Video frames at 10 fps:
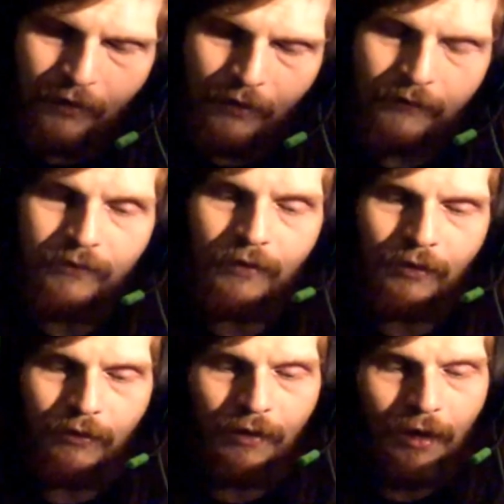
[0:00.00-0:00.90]

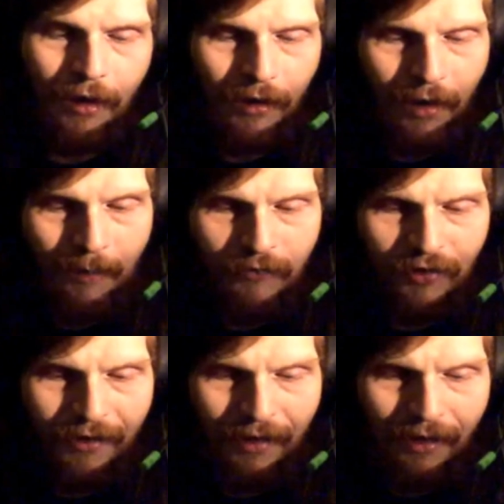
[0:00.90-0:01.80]
So
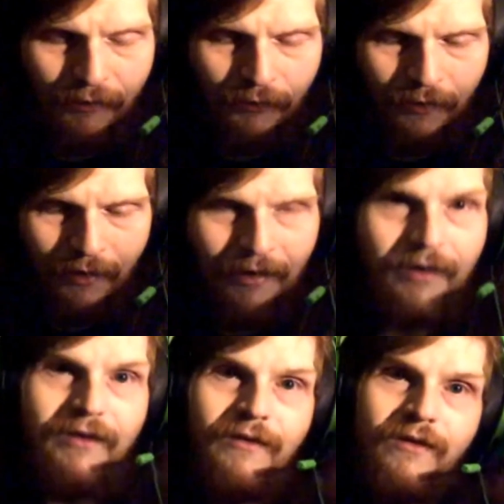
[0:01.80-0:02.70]
MJF, he
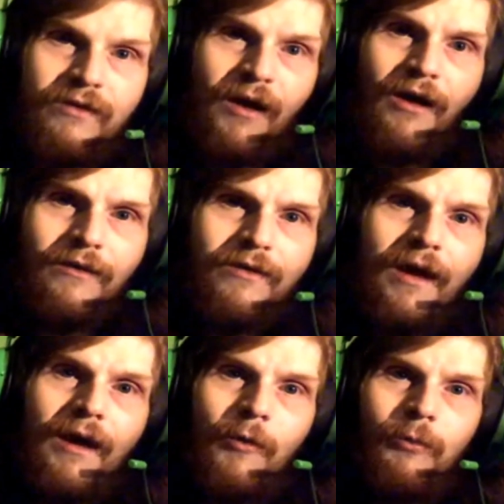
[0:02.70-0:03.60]
gets knocked
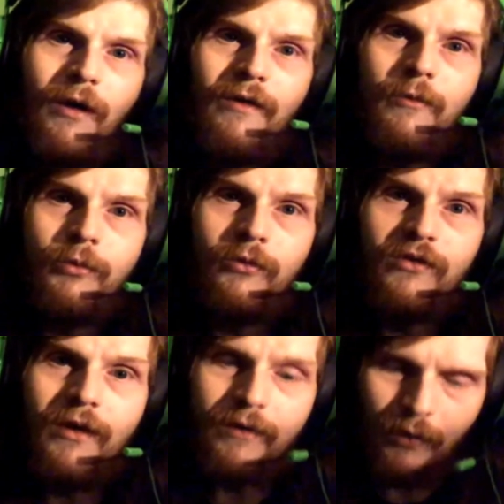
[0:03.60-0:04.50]
down by the
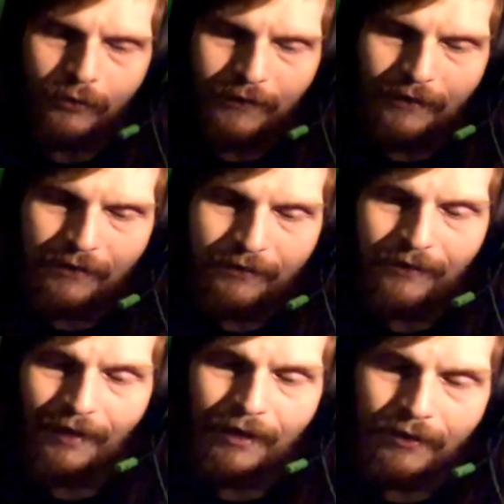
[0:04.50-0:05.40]
Busaiku knee
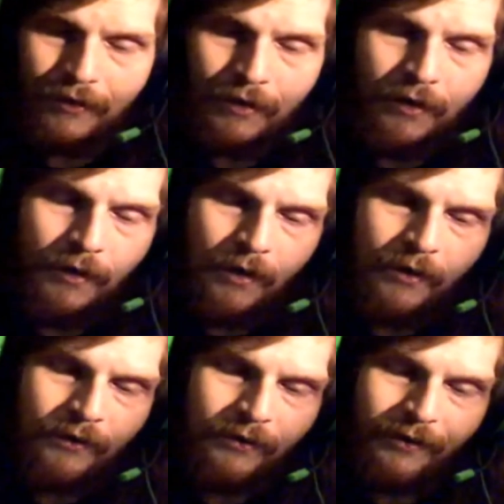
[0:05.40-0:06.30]
again,
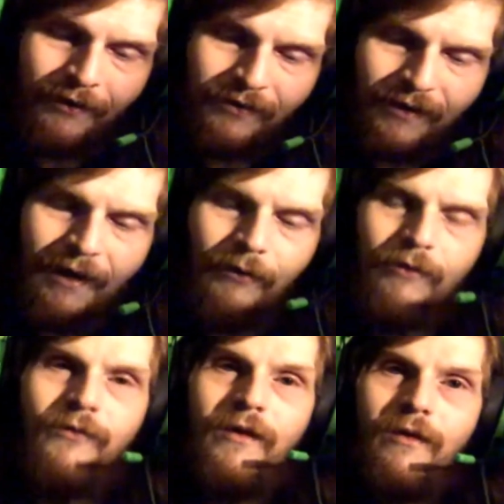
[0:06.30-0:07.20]
kicks out
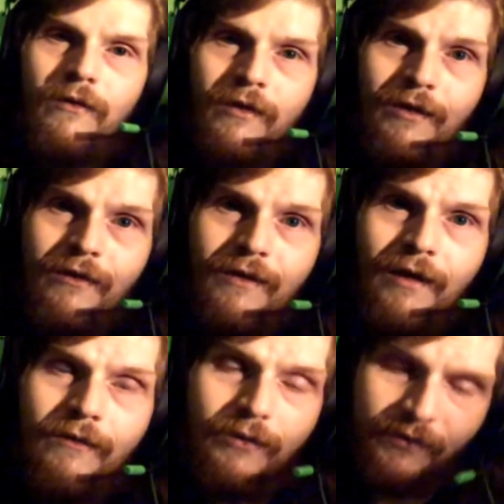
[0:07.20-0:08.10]
of it, kicks out
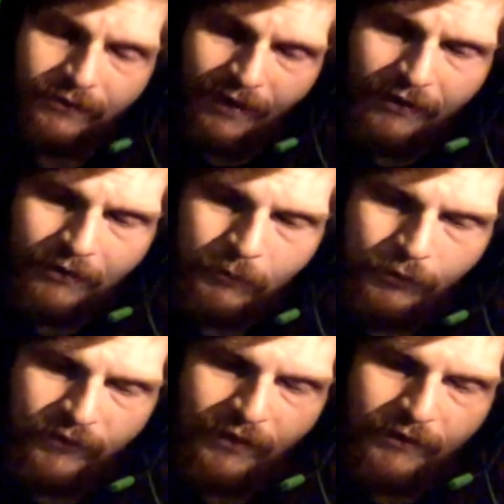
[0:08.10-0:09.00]
of the second
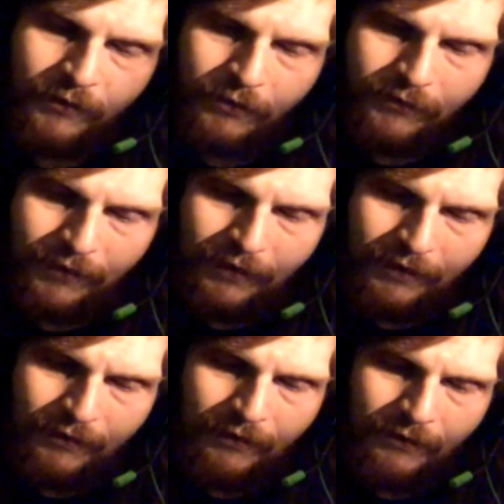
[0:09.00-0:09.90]
Busaiku knee.
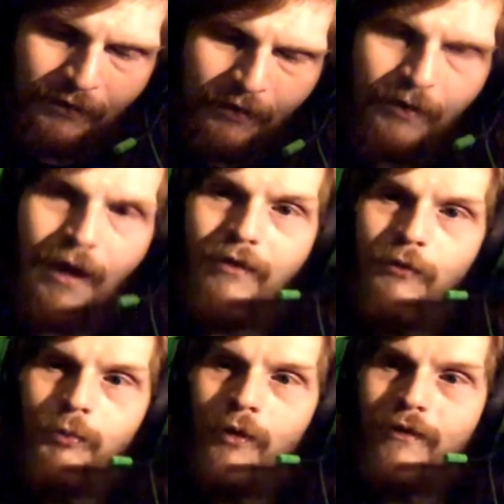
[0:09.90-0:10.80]
At this
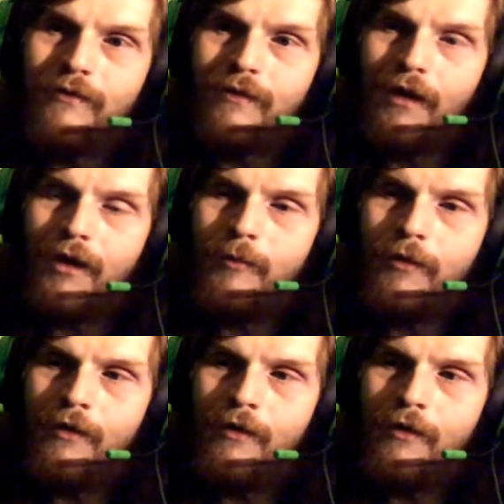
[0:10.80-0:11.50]
point in time,